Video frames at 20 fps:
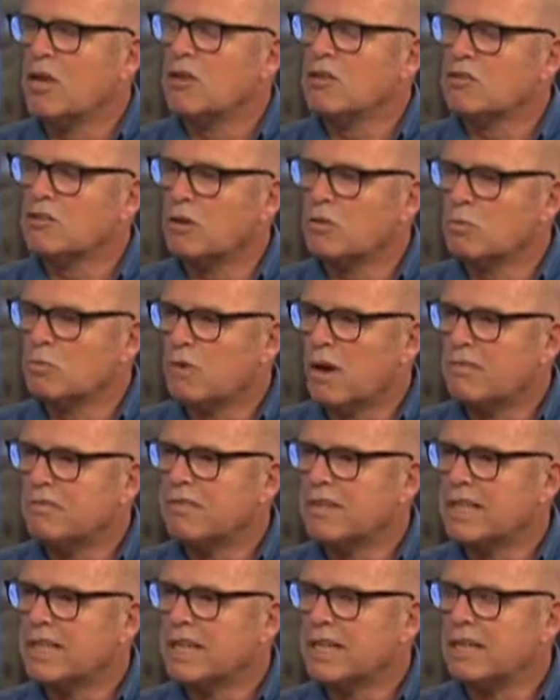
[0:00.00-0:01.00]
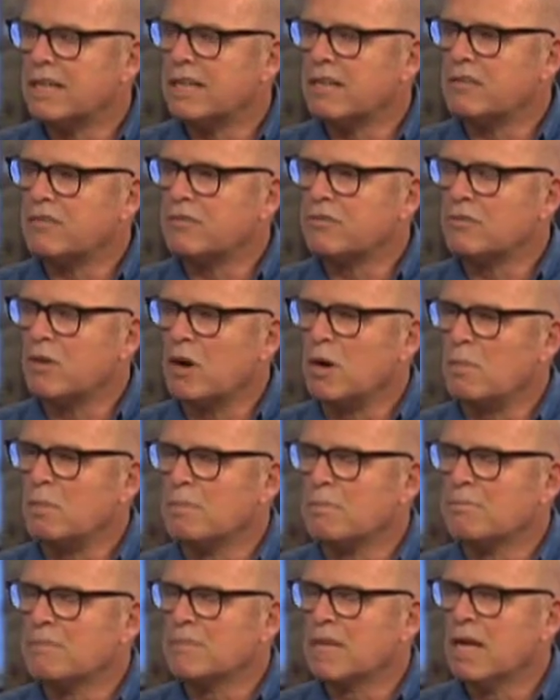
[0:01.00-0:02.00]
So roughly it is
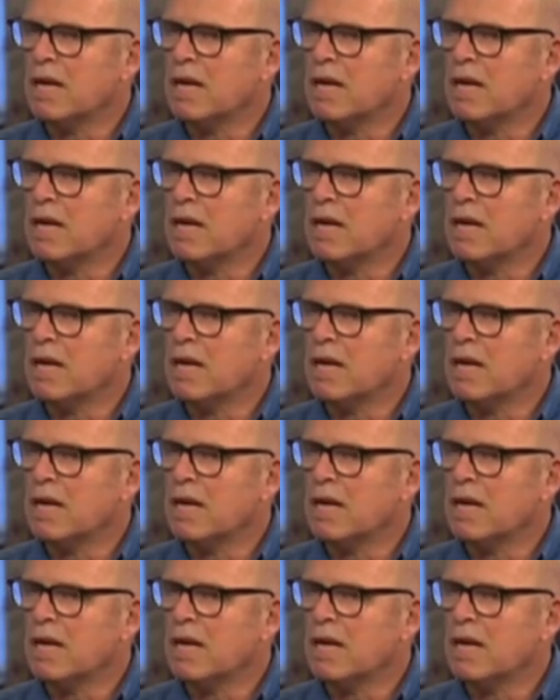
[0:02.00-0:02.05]
from